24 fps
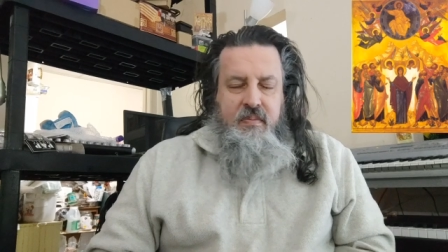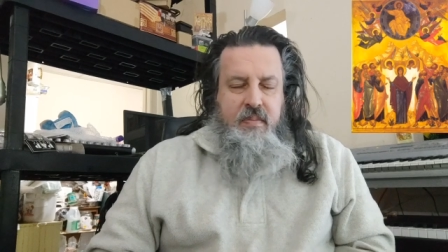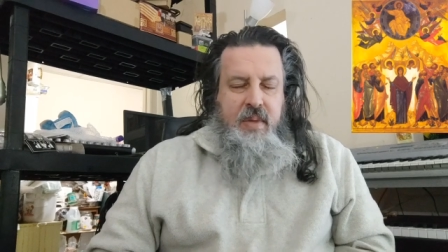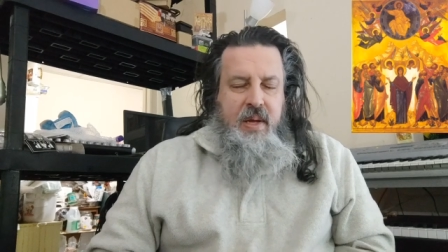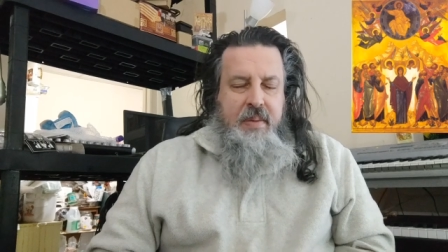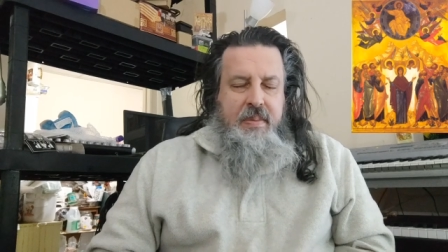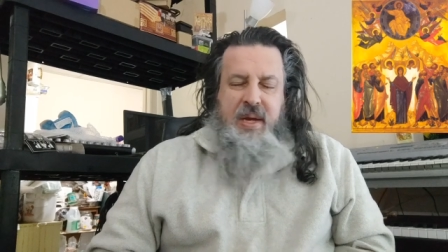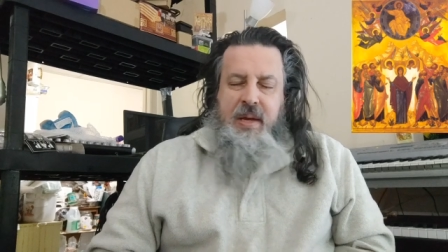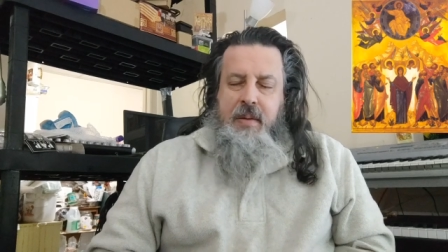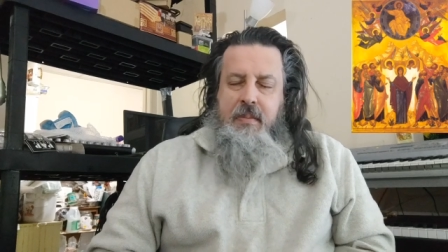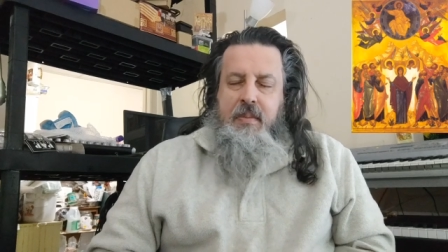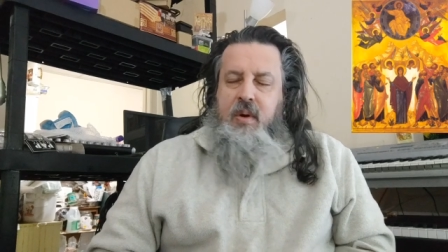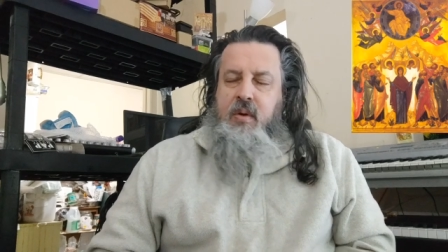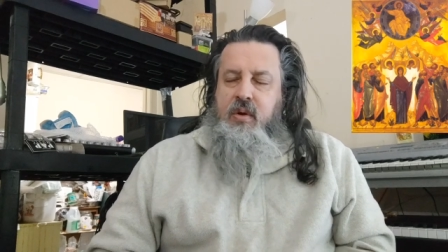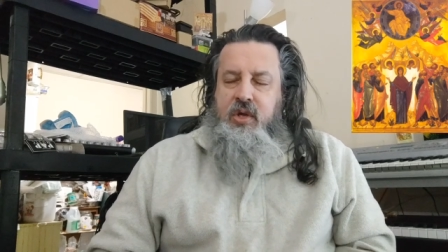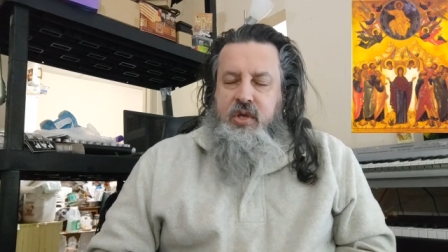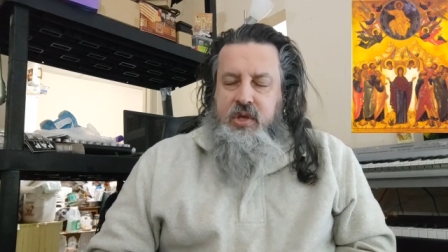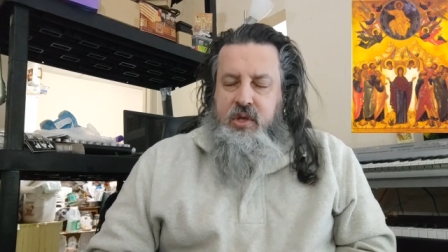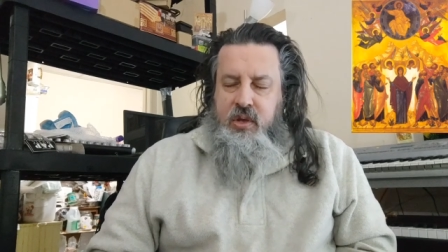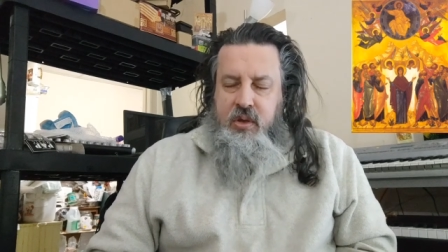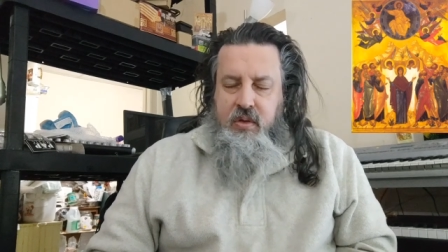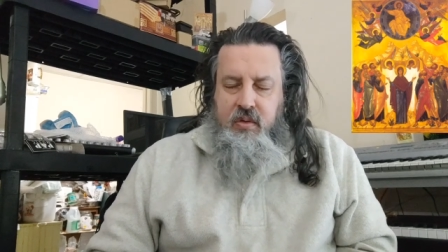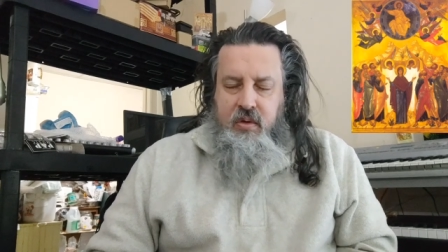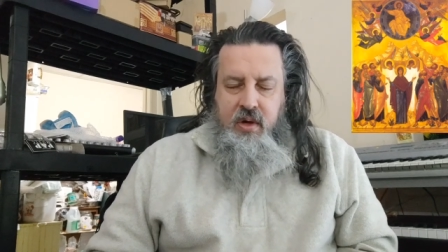maybe
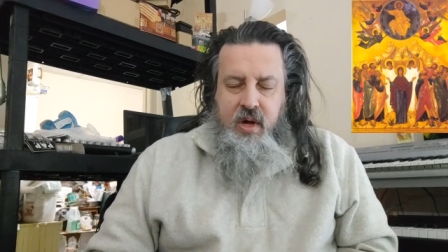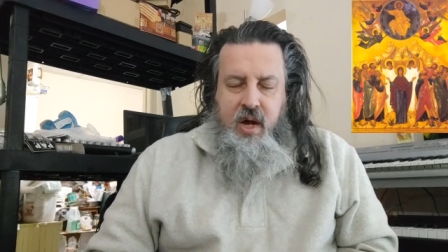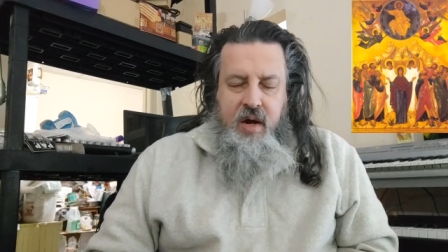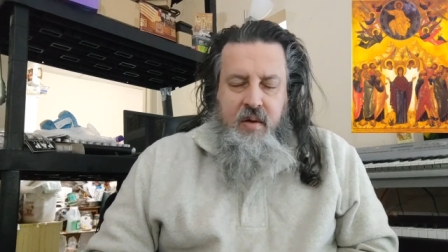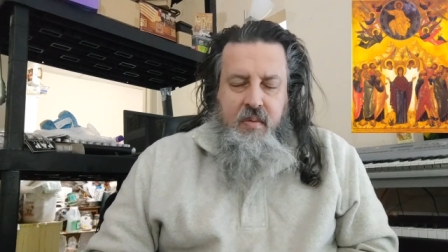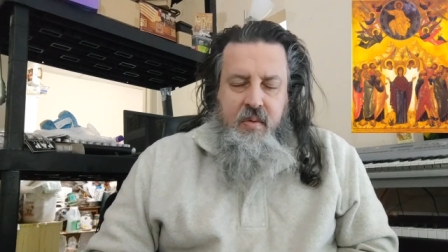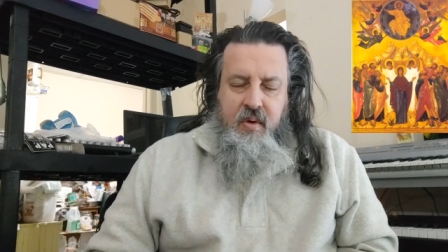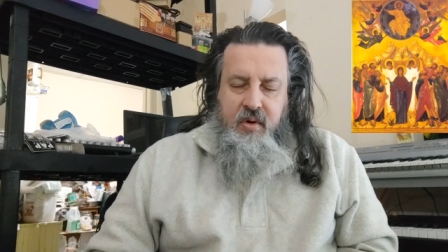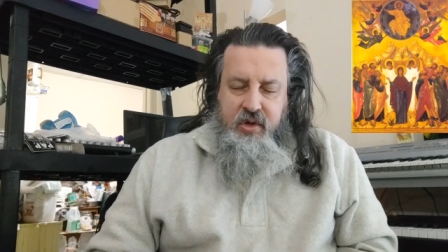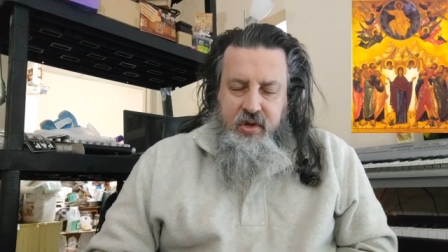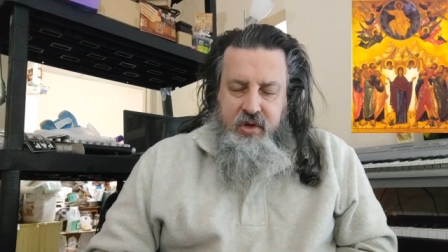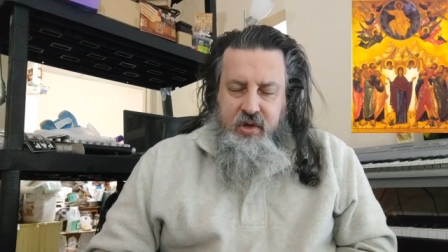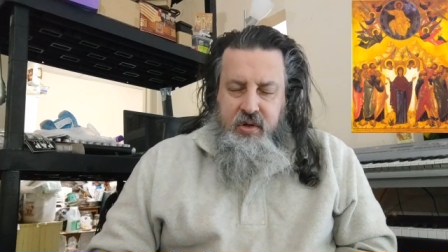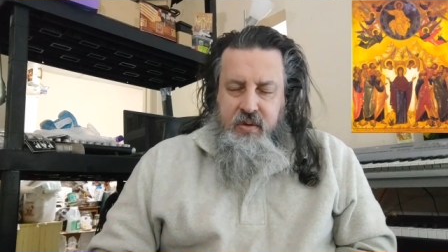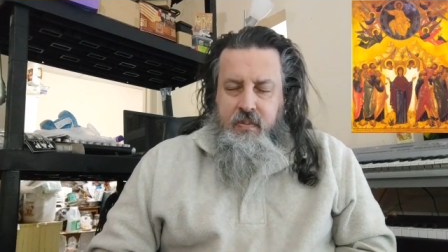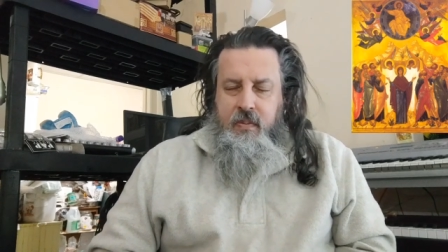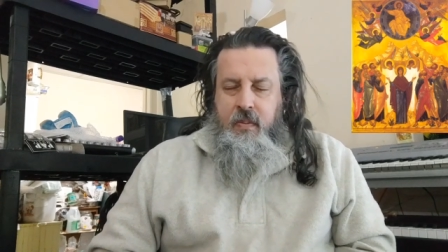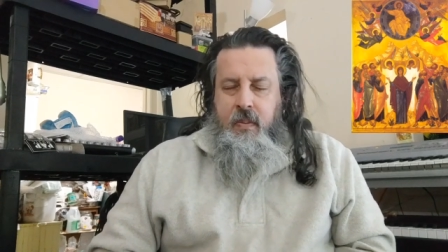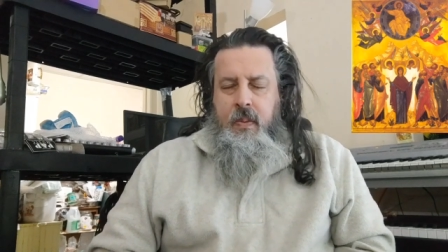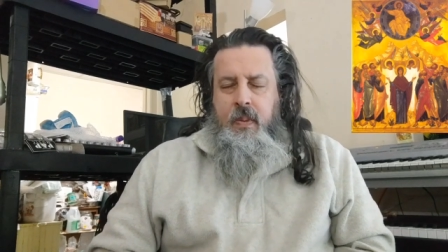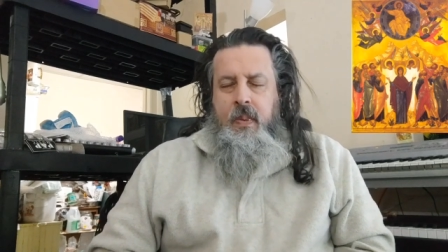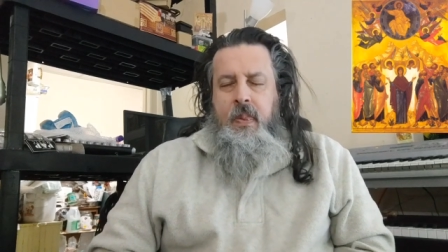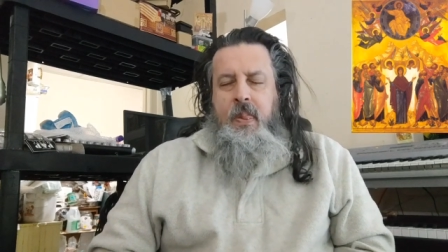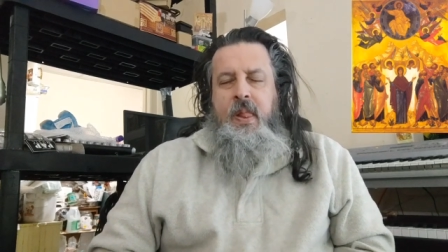emotional or not emotional?
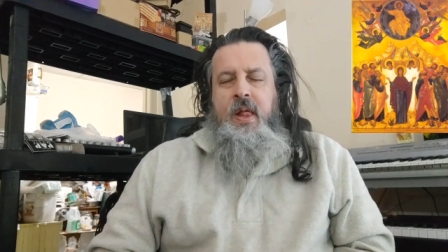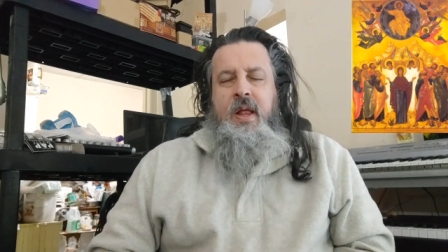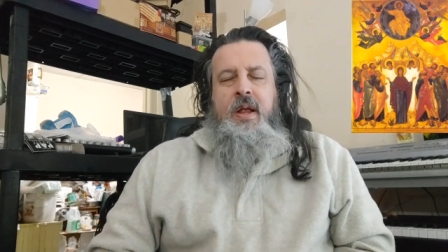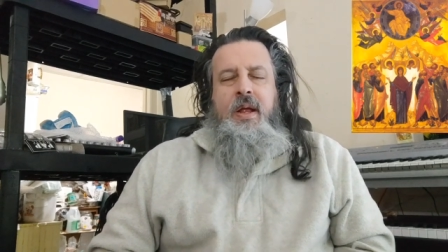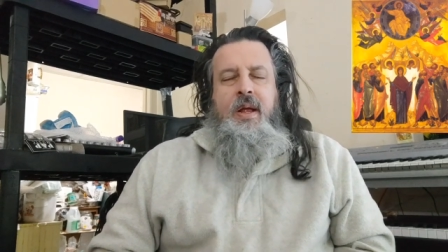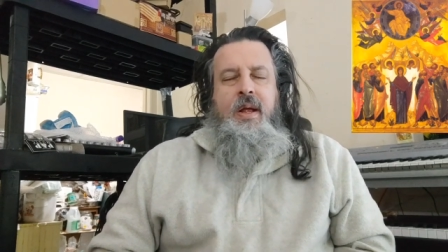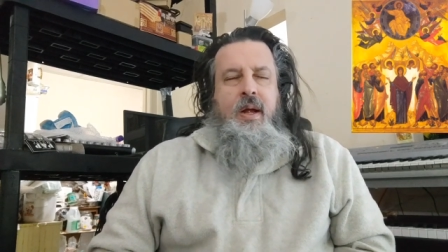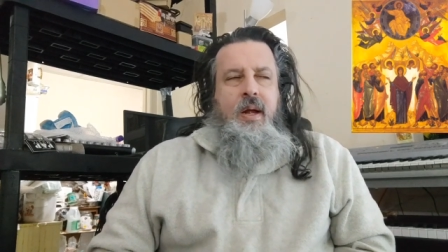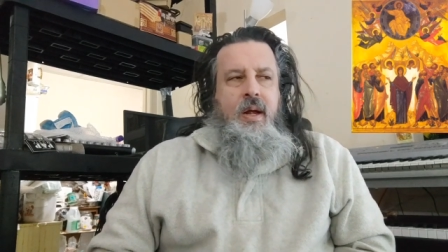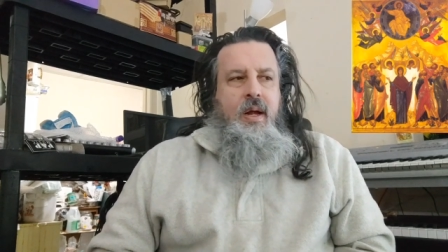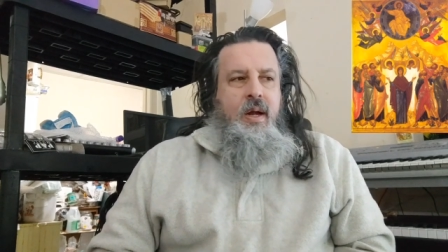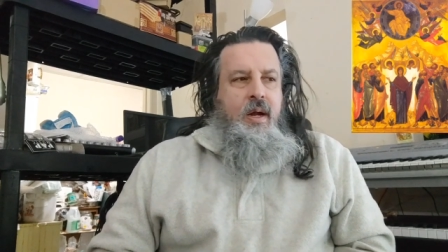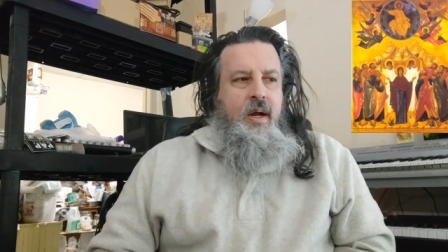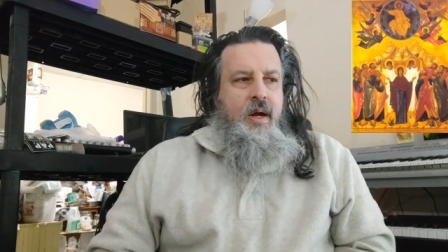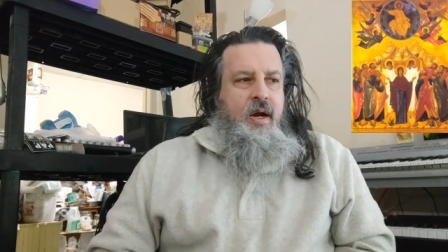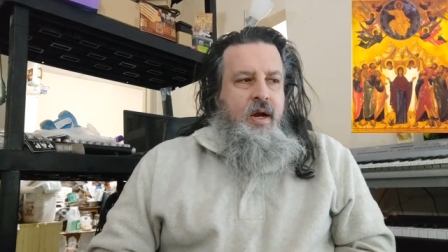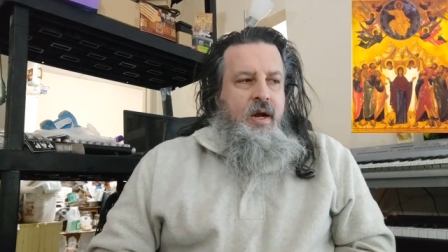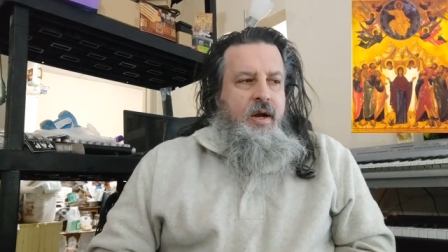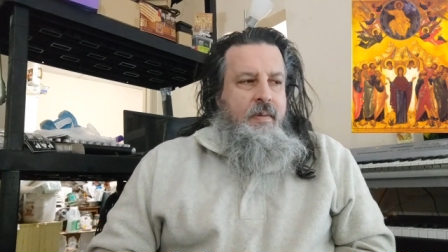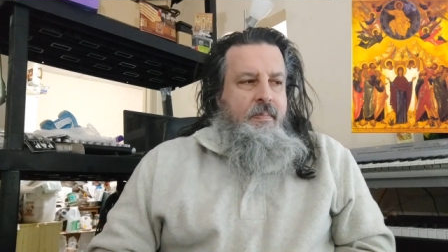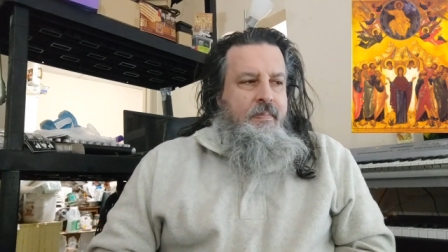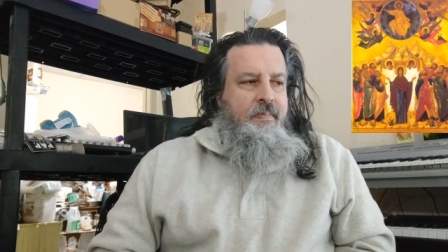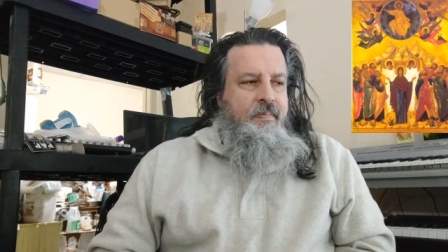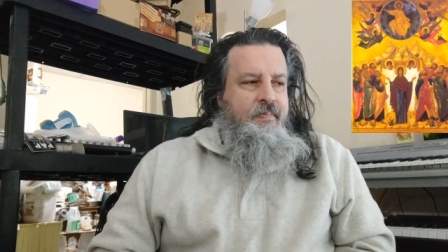
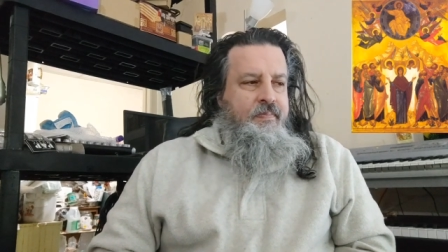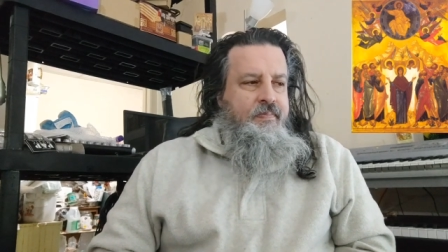Uh,